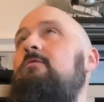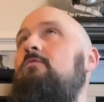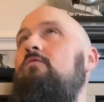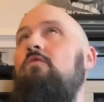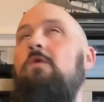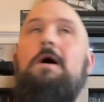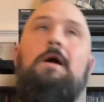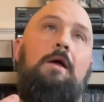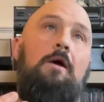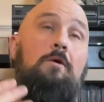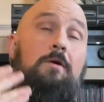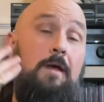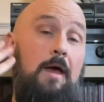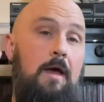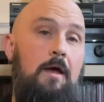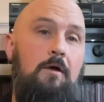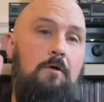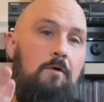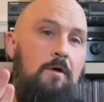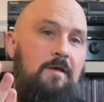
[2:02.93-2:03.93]
Right,
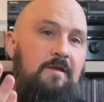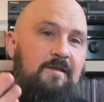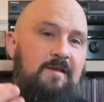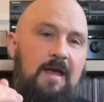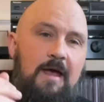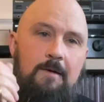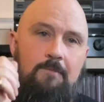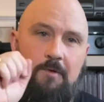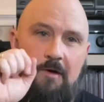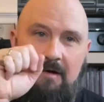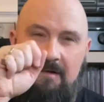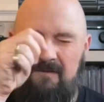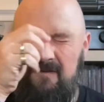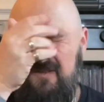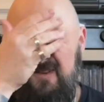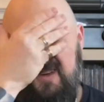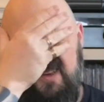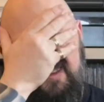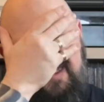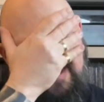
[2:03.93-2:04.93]
okay, Green Sabre.
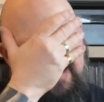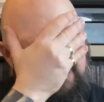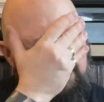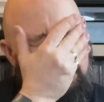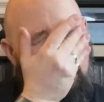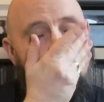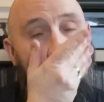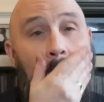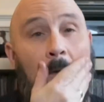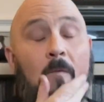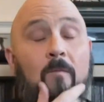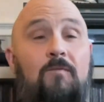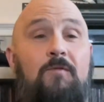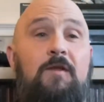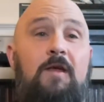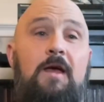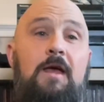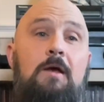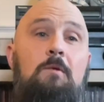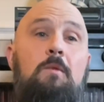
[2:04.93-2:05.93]
First
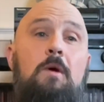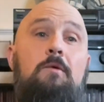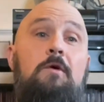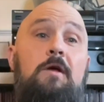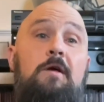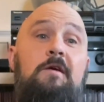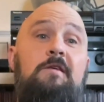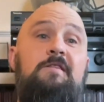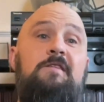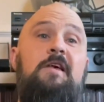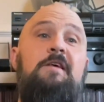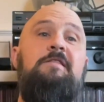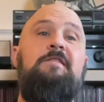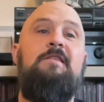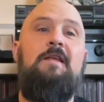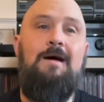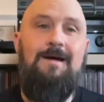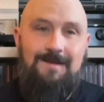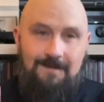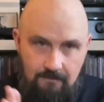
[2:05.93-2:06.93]
update. We rehearsed last
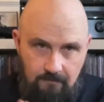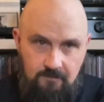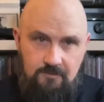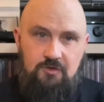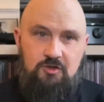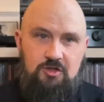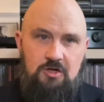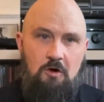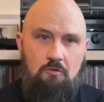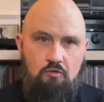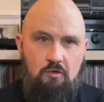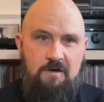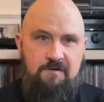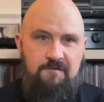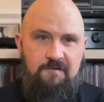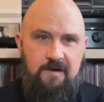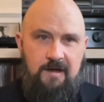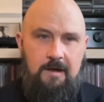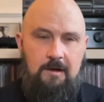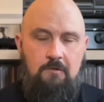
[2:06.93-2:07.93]
night.
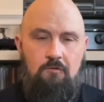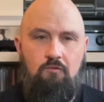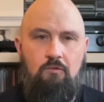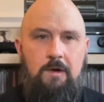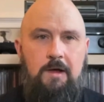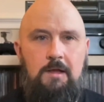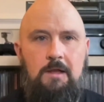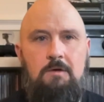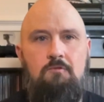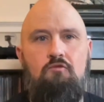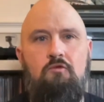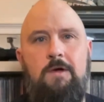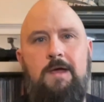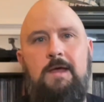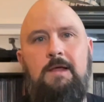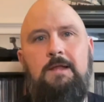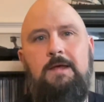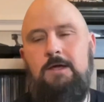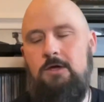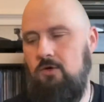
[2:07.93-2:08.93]
Terrific. Really,
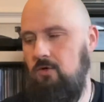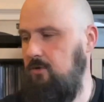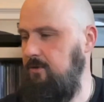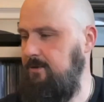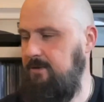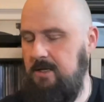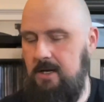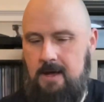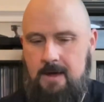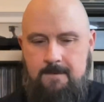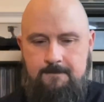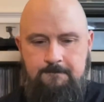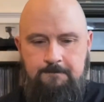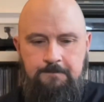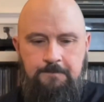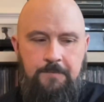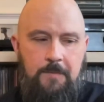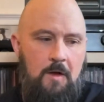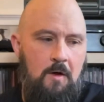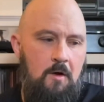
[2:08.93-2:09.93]
really good
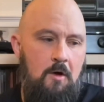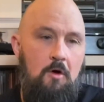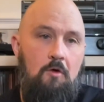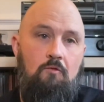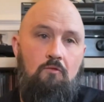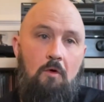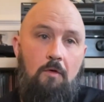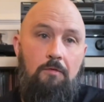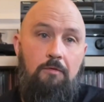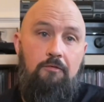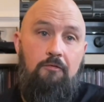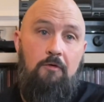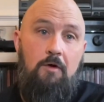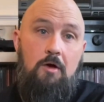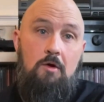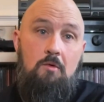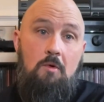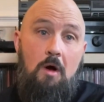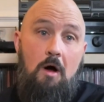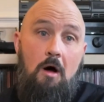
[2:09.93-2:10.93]

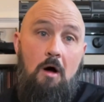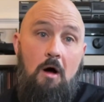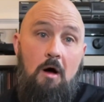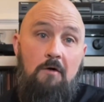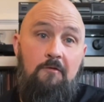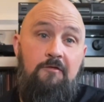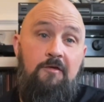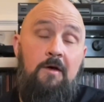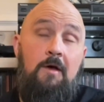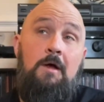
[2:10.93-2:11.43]
run-through of...